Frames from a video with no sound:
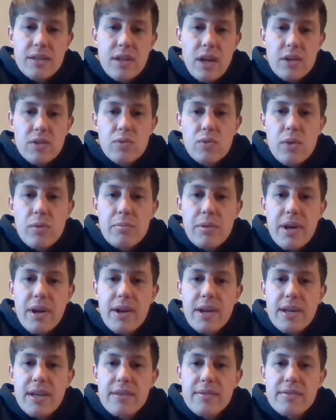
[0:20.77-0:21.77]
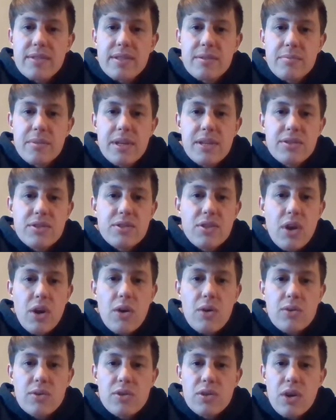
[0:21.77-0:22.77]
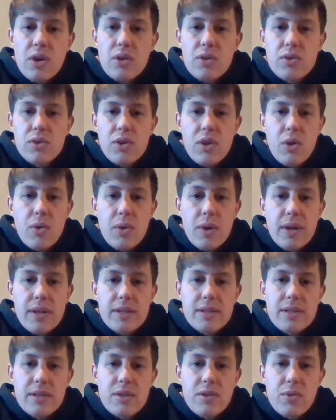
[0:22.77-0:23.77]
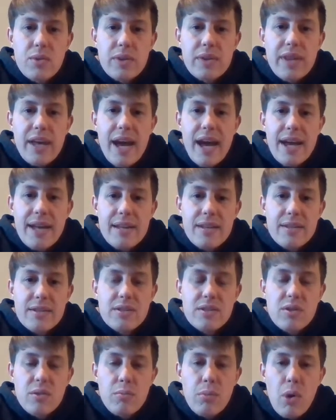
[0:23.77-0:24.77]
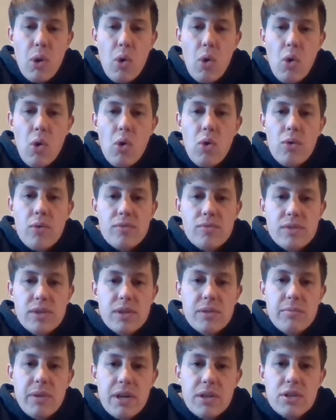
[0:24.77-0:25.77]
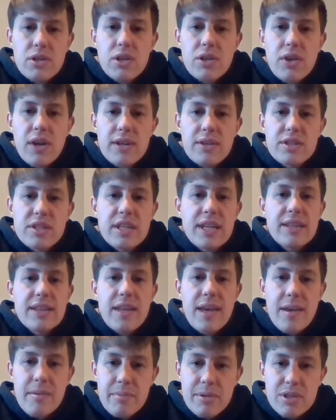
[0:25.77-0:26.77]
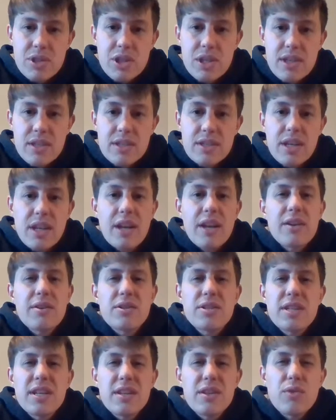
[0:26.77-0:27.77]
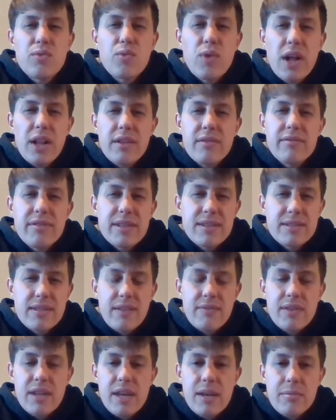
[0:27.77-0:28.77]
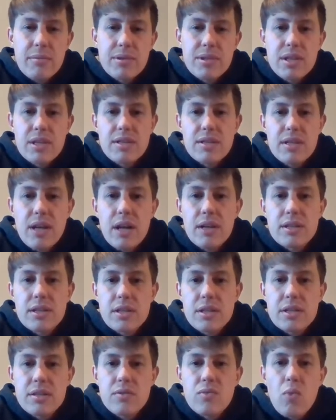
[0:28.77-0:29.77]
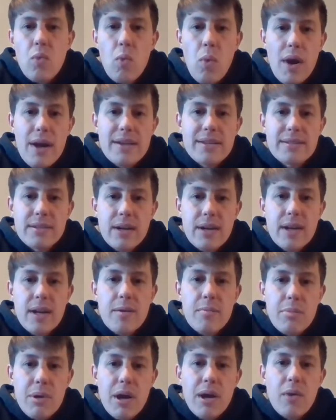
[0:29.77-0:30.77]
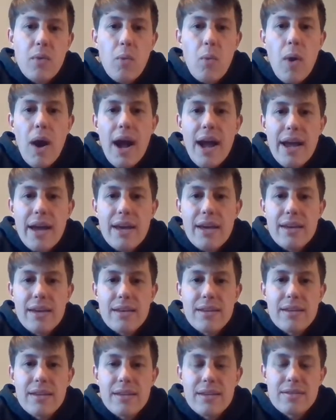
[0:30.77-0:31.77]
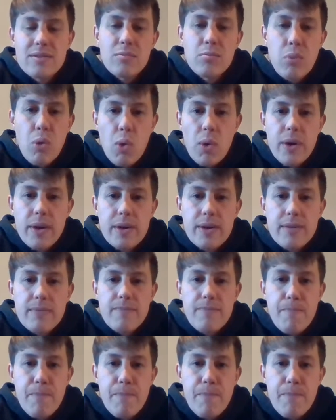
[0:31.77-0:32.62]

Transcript: Dr. Woodbury gives some histo, so you know what to do with that. Histo bowl, really make sure you understand the images and understand the relevance of the images, not just what is on it, but why it's important.